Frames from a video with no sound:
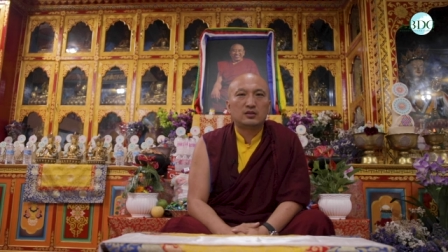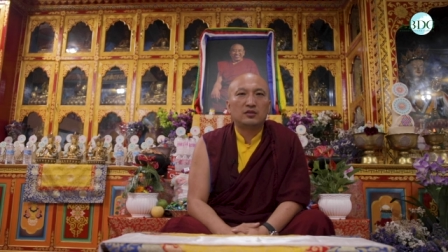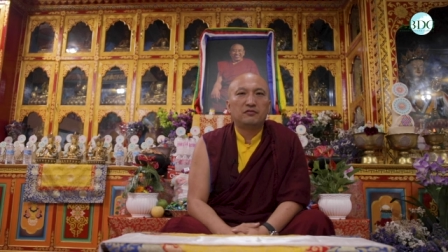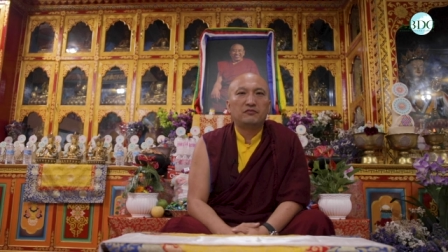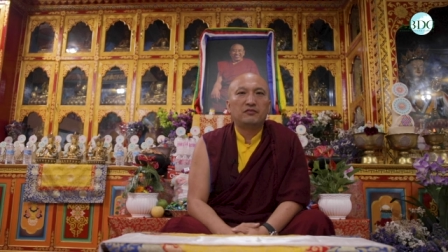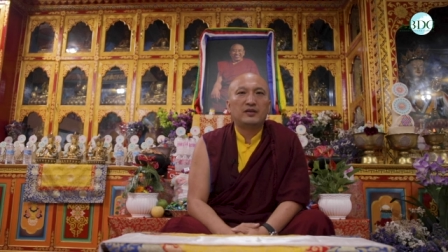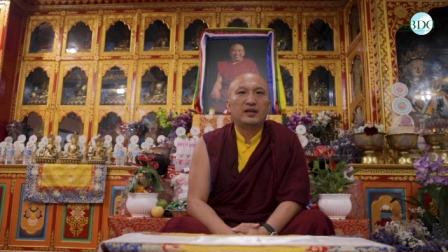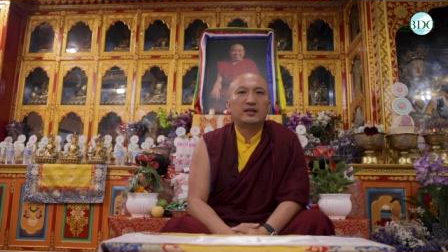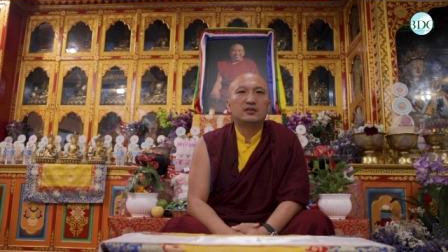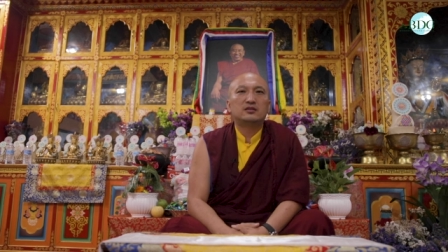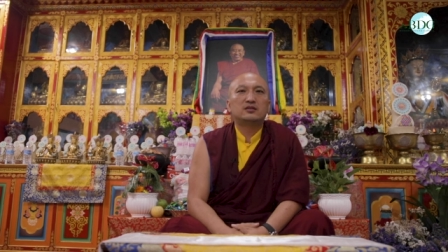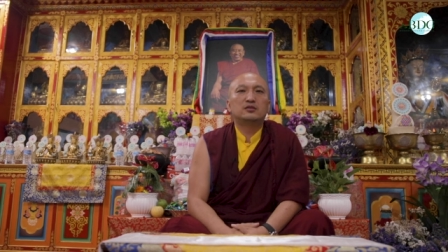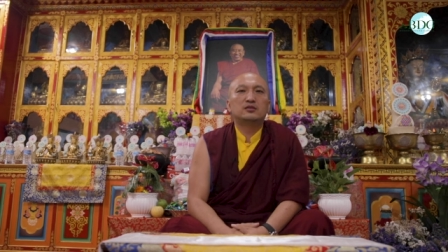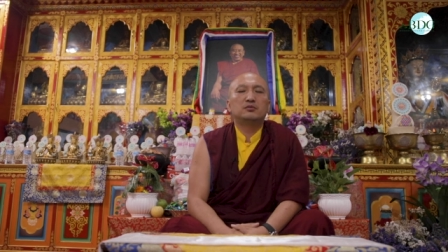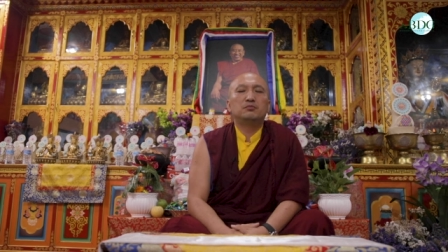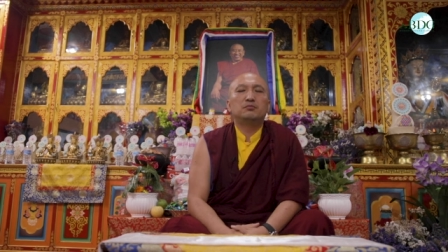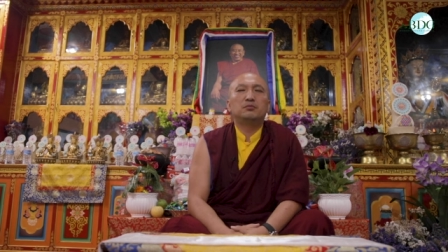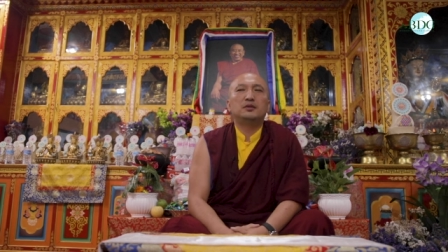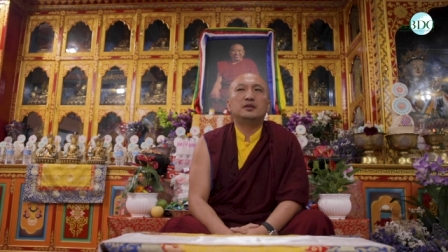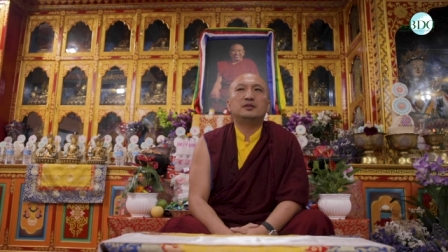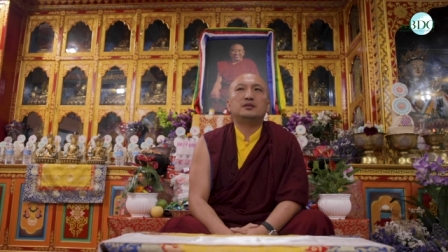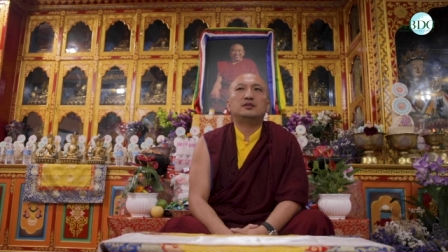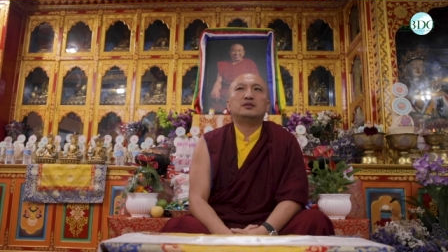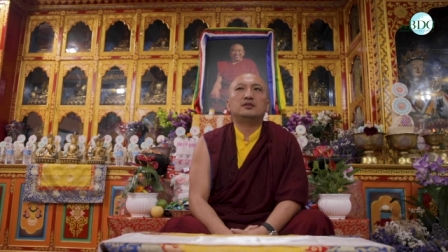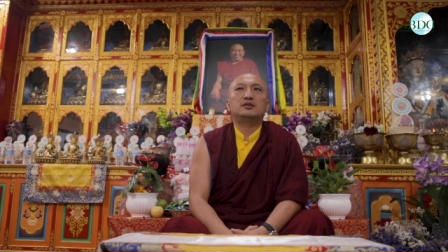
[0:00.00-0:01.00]
the fact,
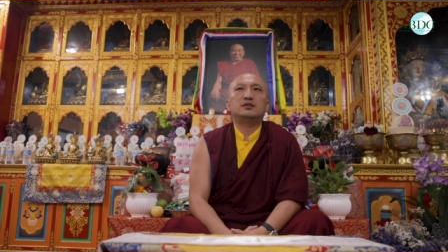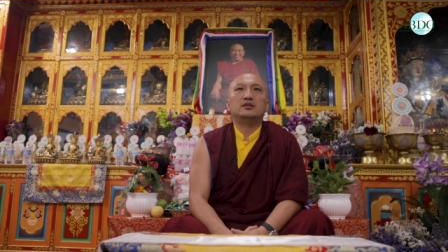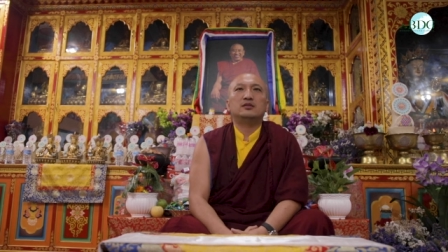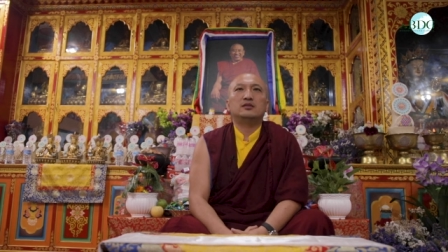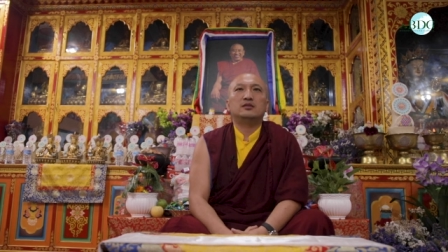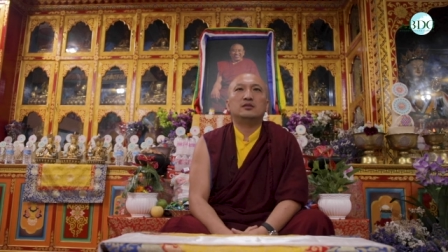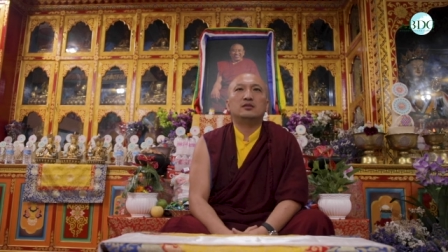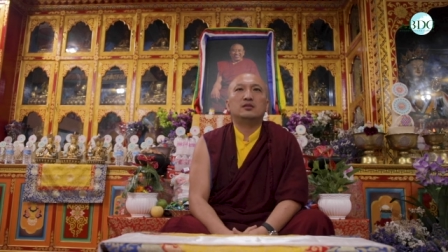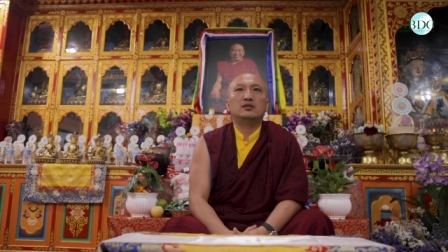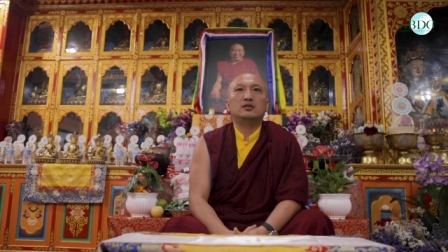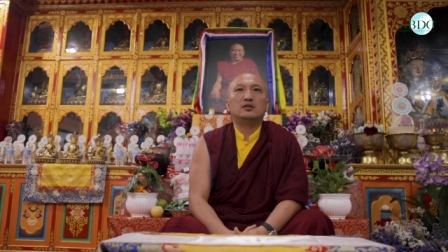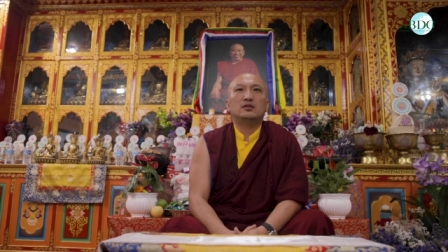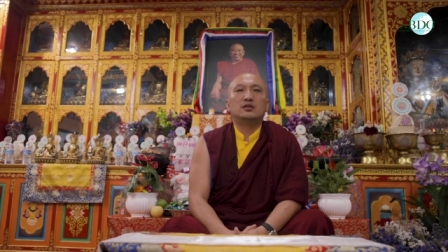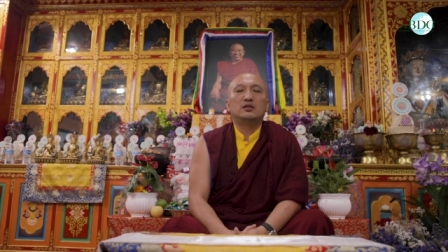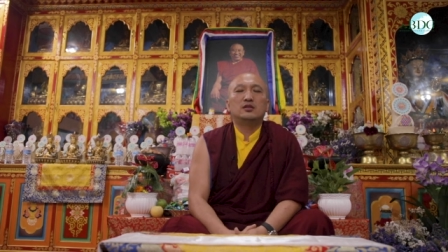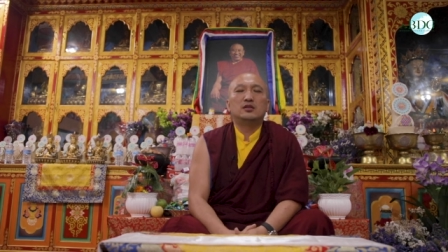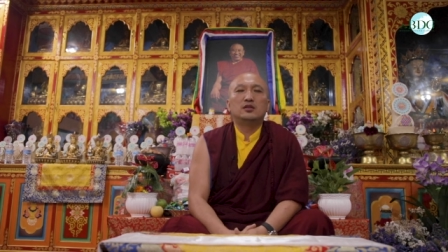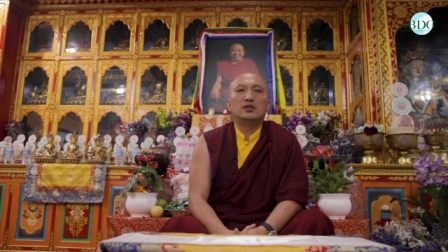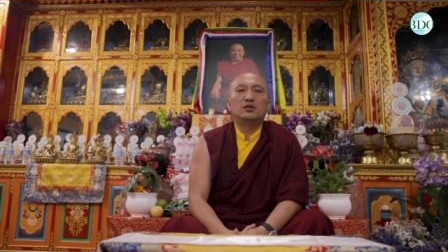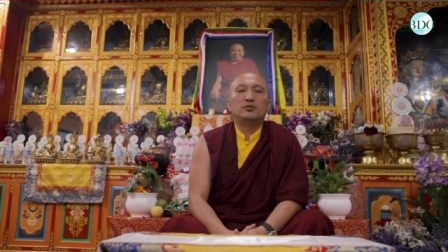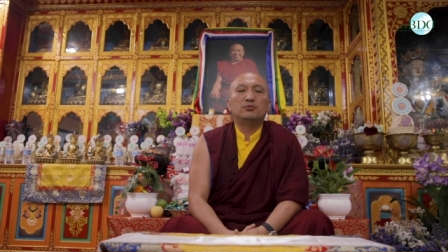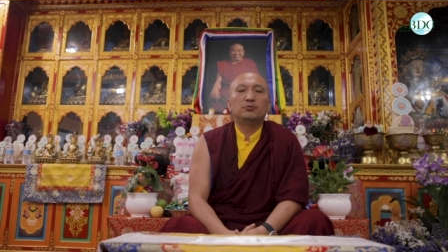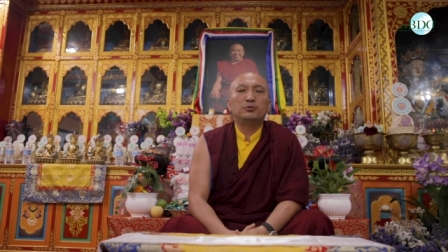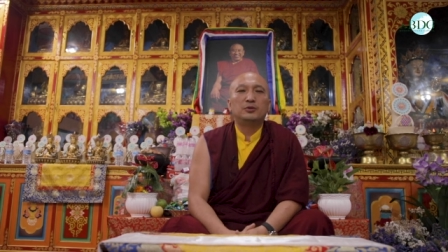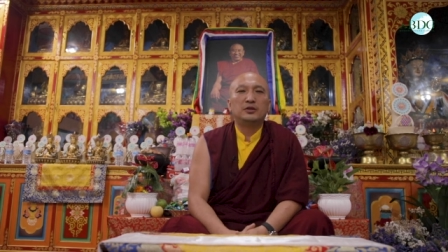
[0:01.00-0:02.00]
but still
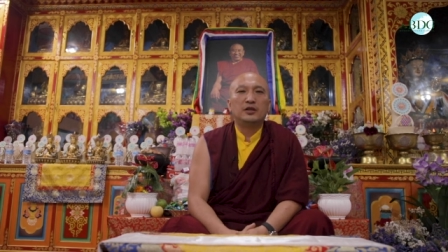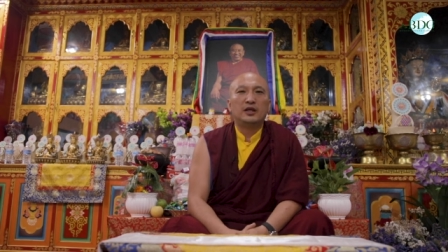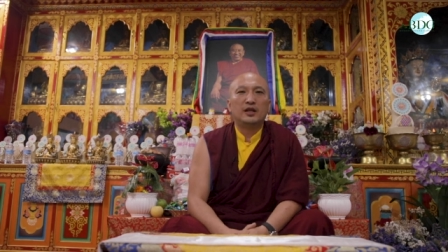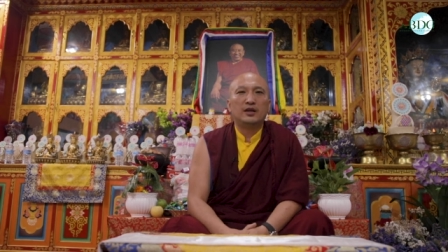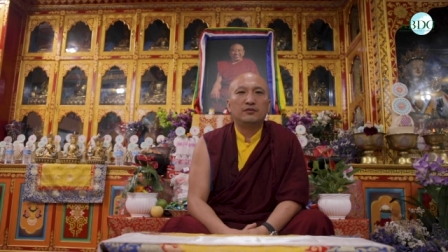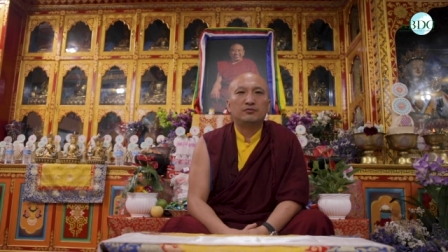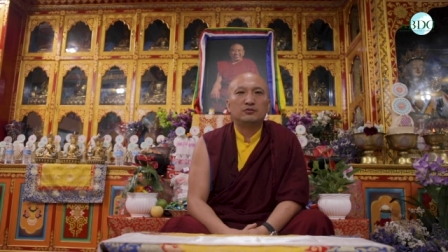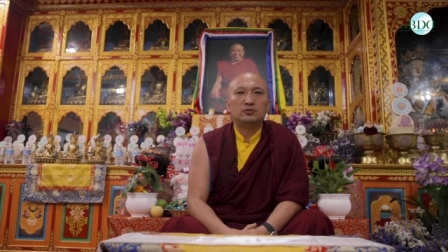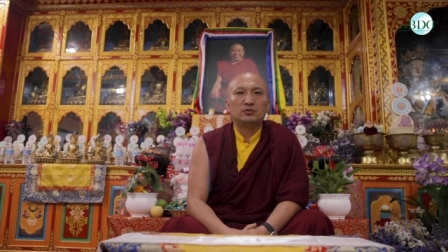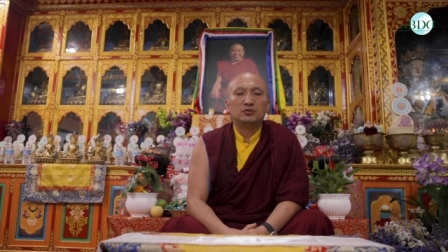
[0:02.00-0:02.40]
we have